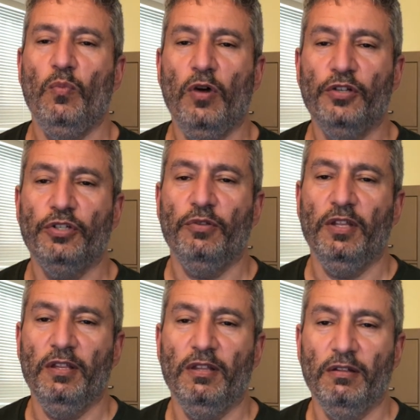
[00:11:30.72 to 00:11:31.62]
also
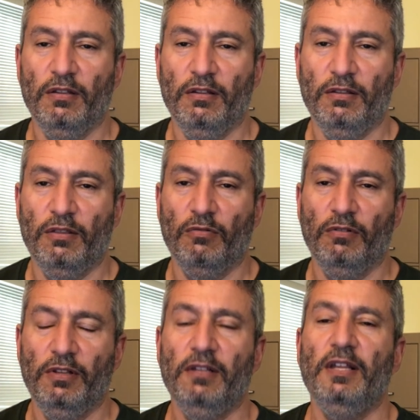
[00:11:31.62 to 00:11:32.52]

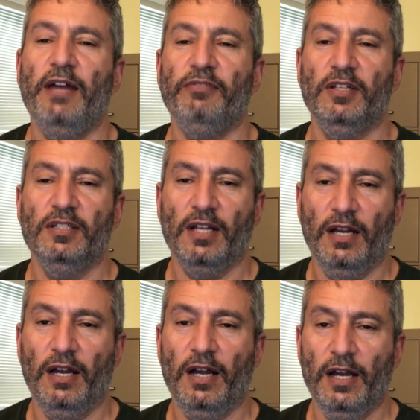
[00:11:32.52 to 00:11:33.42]
the left is,
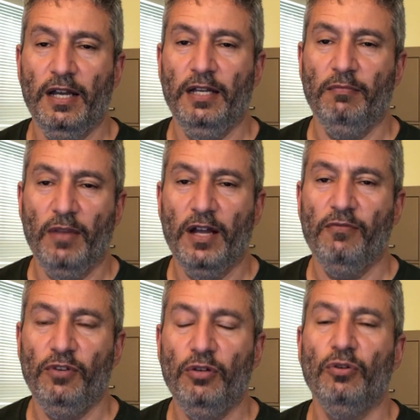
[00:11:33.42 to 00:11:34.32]
in my
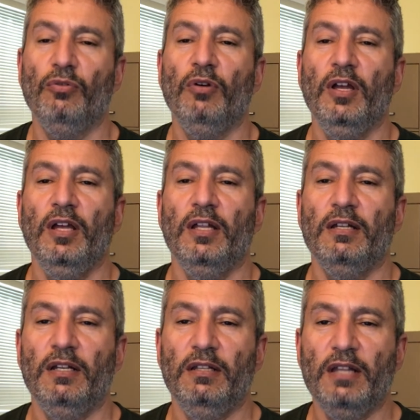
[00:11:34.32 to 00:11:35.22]
view,
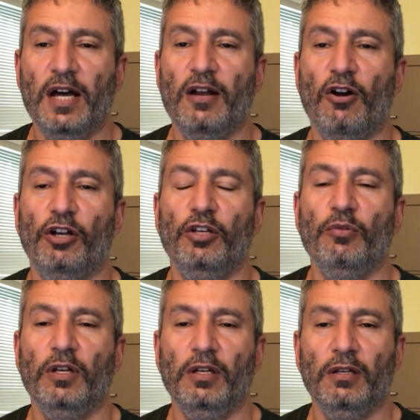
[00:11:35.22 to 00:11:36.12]
not
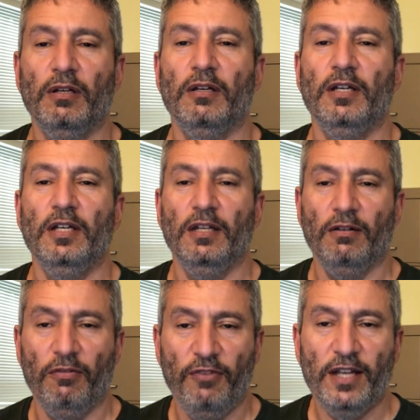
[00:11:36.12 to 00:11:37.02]
arguing in
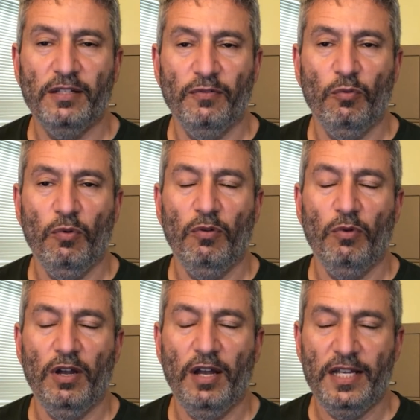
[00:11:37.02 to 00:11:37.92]
an effective
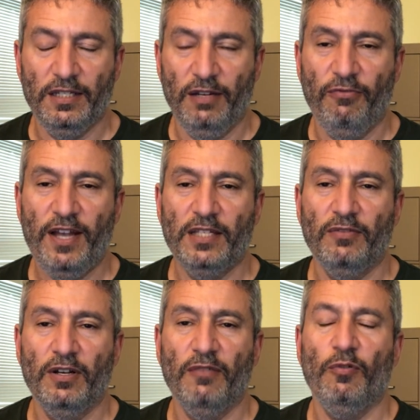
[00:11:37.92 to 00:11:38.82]

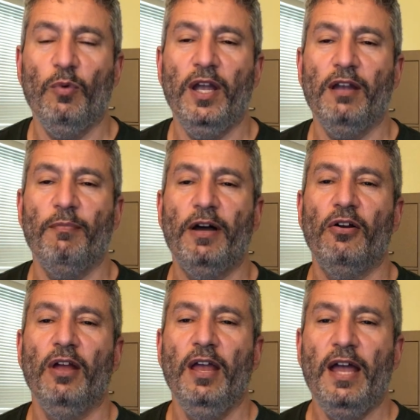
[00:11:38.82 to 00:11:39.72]
enough a way
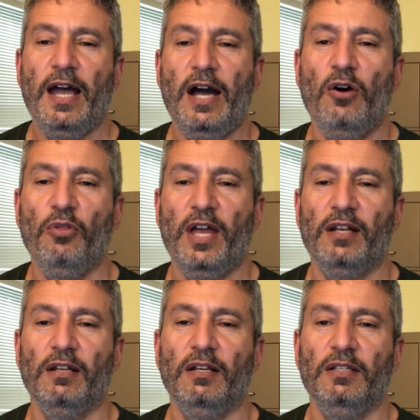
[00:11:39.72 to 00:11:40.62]
about how that